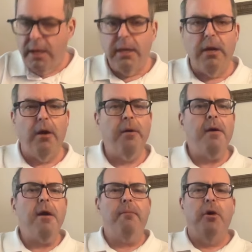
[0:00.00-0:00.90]
you know,
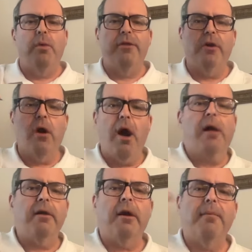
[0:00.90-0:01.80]
but when they're
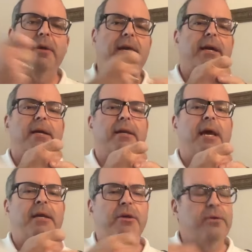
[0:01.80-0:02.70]
all coming in
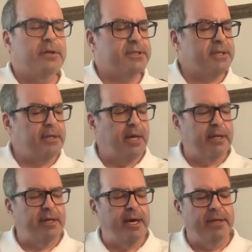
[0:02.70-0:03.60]
unison
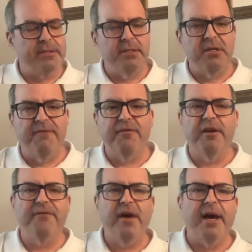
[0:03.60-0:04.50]
like that, it's a
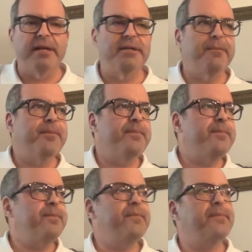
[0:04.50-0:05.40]
different effect.
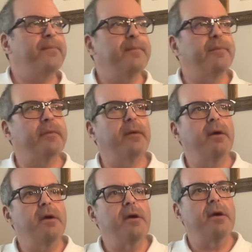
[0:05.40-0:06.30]

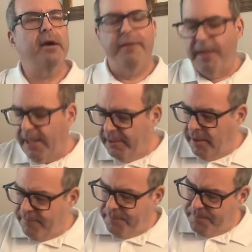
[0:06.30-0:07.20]
And then I love,